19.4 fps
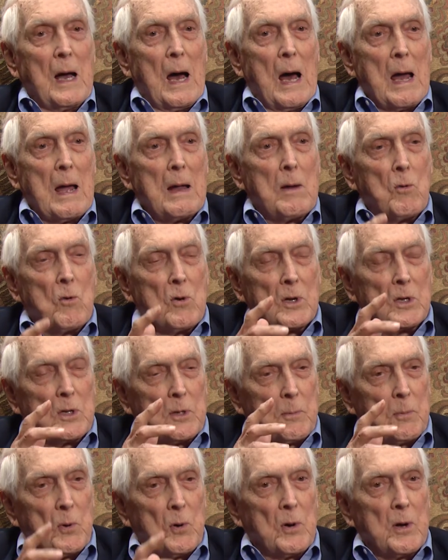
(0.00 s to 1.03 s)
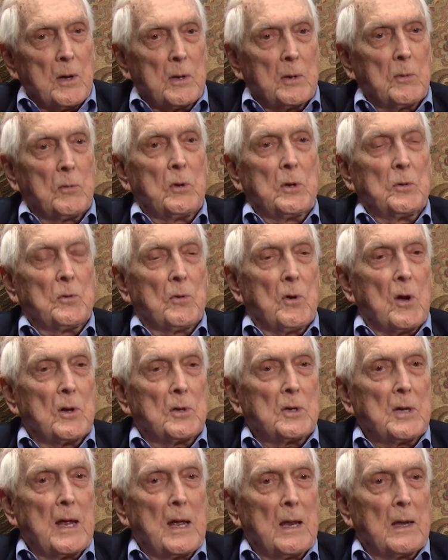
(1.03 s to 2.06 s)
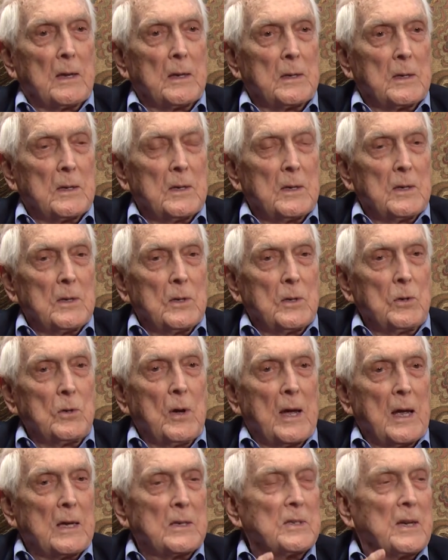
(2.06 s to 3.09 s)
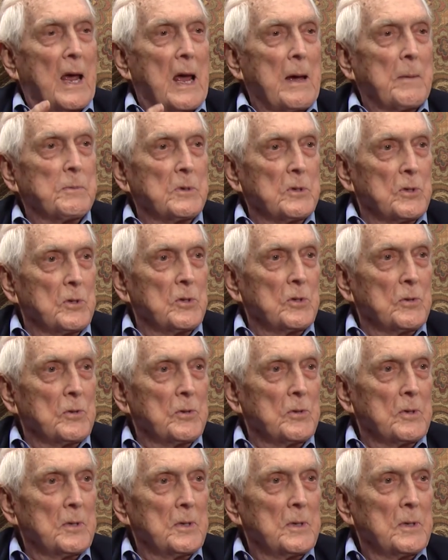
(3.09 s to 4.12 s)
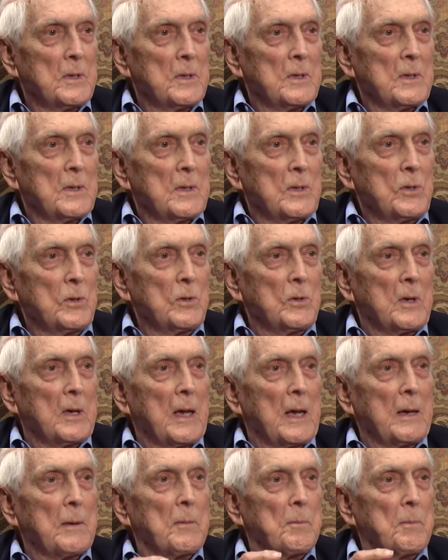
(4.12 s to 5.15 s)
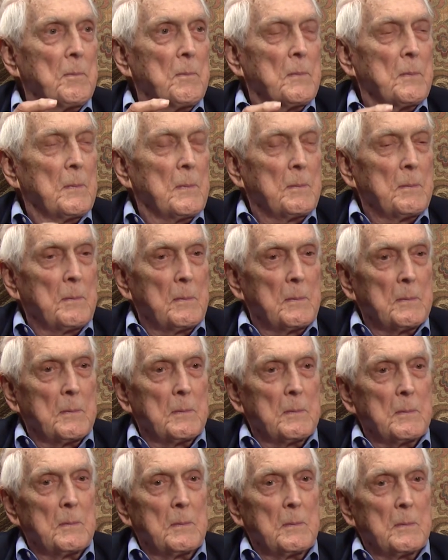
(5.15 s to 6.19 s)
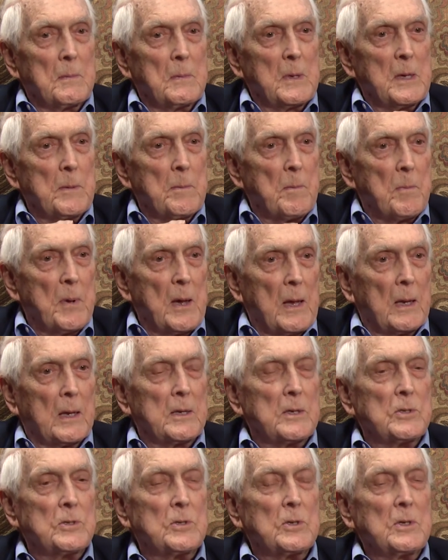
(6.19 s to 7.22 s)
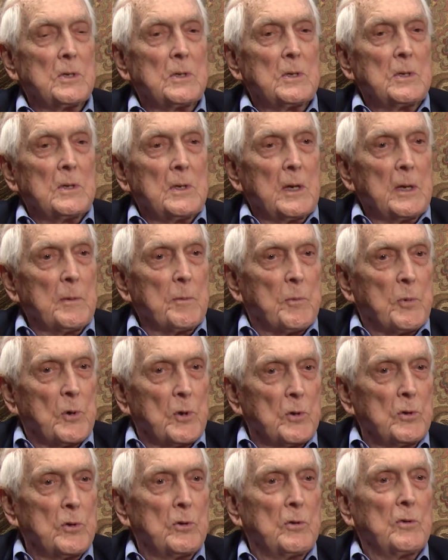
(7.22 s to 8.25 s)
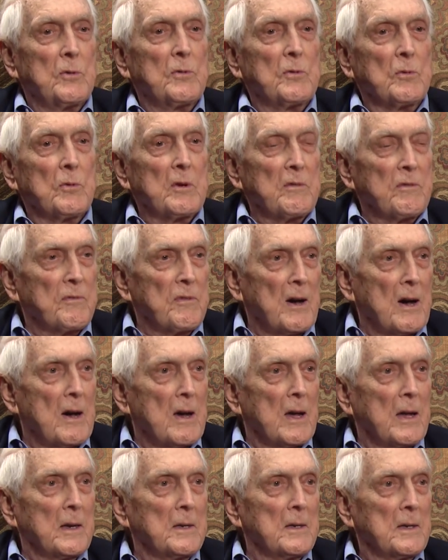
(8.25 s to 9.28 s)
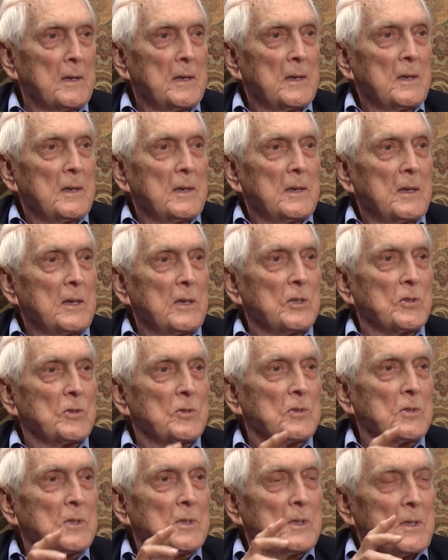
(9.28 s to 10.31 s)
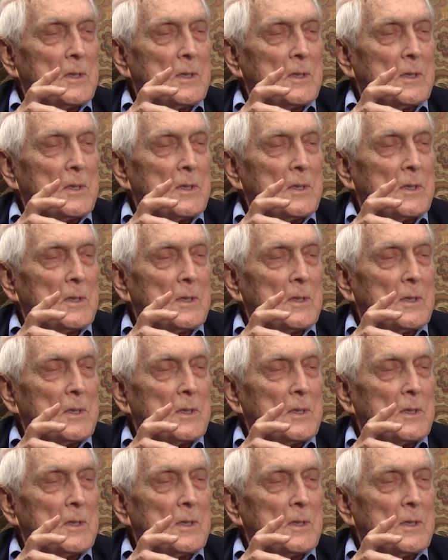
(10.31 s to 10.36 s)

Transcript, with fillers: I want the boy with raw talent who has aptitude, who can embellish improve, refine his